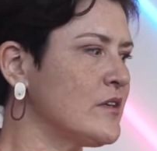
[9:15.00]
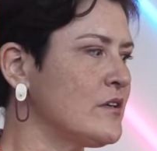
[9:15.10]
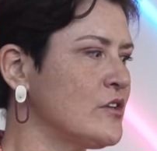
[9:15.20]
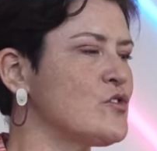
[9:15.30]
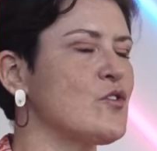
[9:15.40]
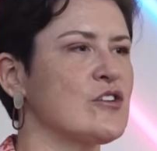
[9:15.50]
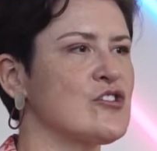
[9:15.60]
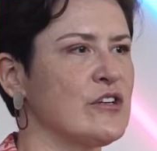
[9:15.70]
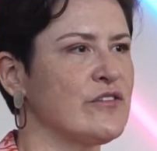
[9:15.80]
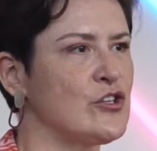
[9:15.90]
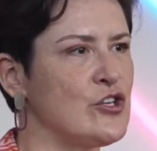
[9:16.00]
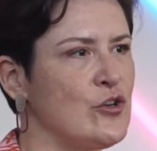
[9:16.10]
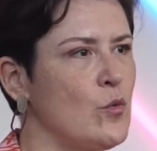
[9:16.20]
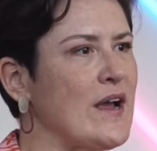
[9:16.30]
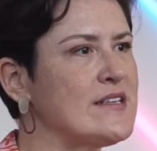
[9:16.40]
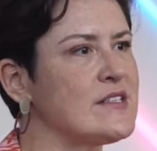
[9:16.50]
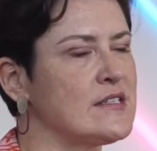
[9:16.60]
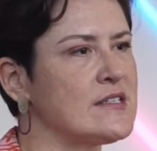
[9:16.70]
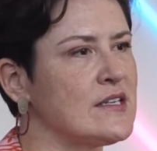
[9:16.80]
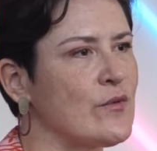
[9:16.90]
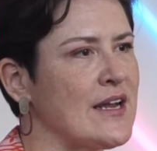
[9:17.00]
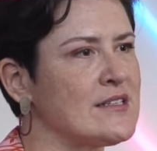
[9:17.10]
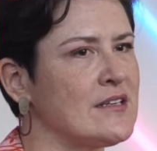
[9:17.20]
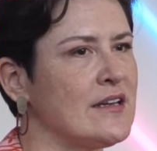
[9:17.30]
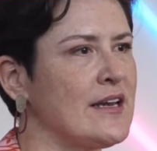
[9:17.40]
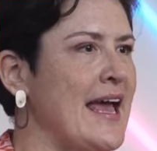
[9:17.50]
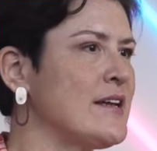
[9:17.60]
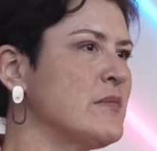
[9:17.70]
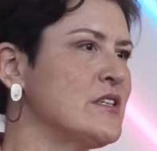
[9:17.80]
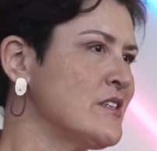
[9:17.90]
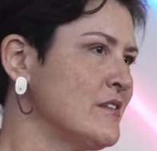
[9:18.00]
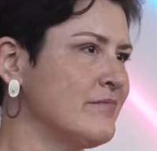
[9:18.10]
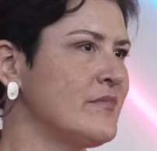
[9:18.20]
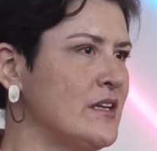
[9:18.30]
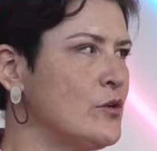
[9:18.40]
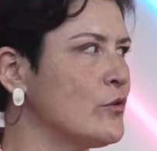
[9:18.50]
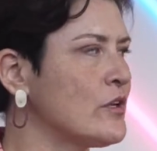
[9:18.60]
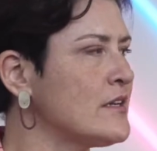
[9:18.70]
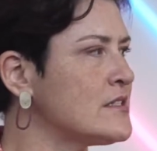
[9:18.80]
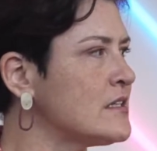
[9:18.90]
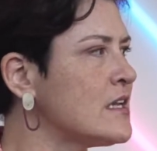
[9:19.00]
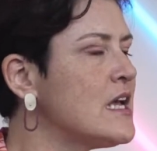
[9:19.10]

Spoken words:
construction of a new waste incinerator in Edmonton in North London.